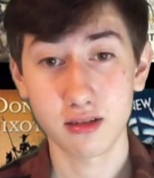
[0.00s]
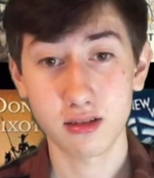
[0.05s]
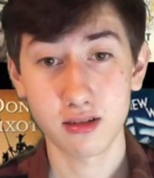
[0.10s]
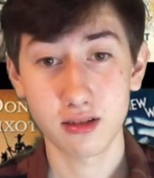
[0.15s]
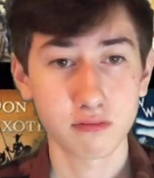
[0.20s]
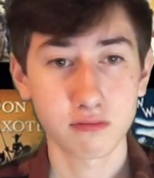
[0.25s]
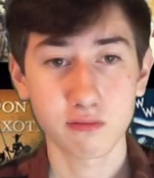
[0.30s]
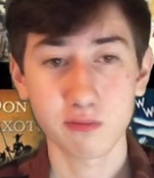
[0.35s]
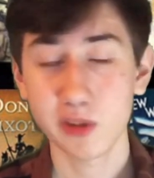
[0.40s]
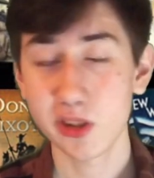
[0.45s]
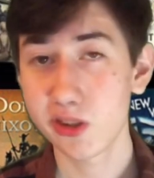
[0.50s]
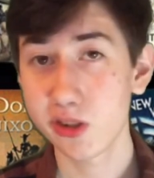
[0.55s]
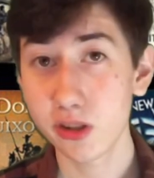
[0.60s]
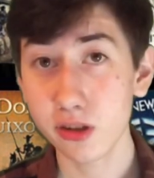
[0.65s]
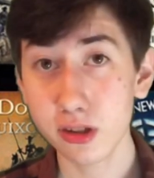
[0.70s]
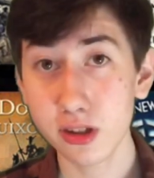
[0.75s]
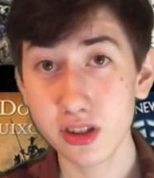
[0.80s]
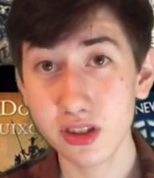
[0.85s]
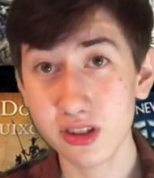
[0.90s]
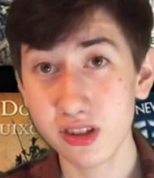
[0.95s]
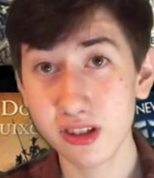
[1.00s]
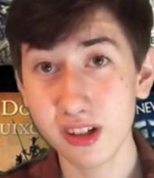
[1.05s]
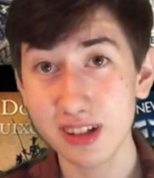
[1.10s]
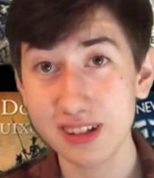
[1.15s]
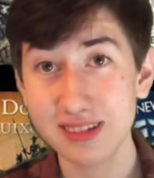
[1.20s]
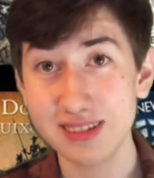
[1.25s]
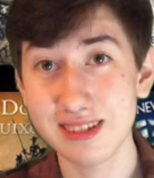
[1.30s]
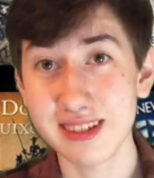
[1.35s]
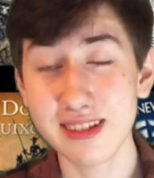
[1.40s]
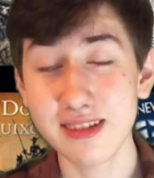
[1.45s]
When students do not
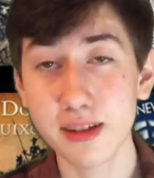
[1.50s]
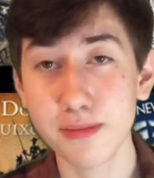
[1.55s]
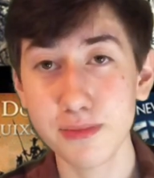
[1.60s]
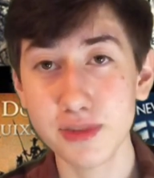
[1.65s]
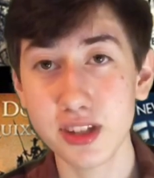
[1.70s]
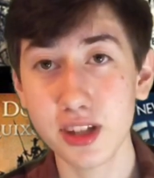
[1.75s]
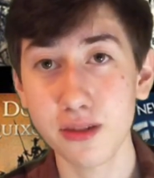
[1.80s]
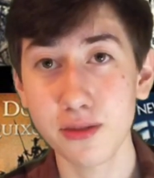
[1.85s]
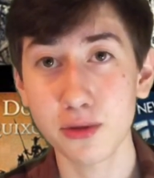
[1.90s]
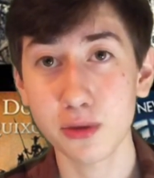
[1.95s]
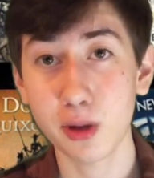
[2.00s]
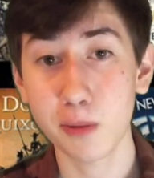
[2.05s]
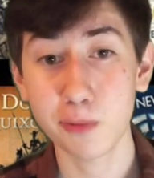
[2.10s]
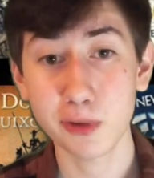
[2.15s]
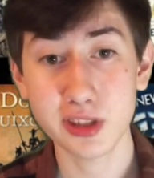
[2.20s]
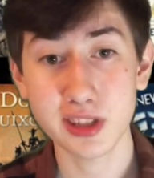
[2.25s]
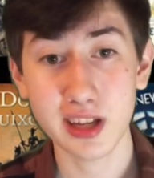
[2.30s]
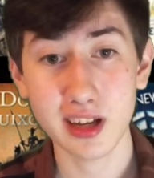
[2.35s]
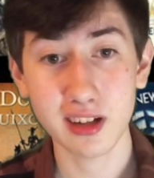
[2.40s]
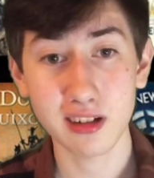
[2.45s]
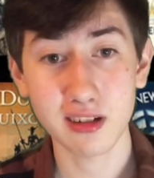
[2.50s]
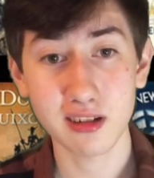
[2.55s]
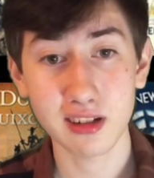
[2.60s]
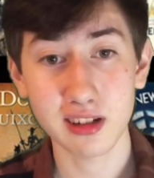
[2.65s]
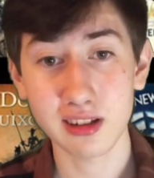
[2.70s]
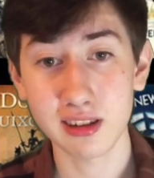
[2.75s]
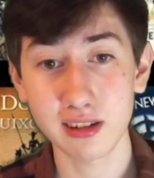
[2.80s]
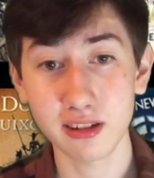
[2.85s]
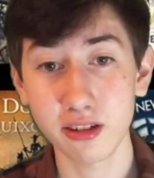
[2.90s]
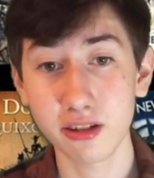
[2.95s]
see themselves represented
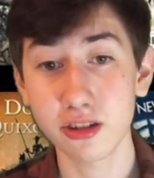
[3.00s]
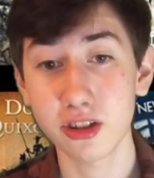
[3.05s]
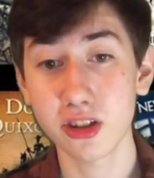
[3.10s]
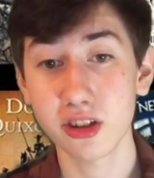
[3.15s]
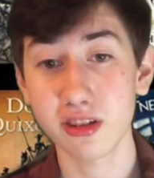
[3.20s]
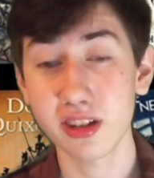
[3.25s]
in literature,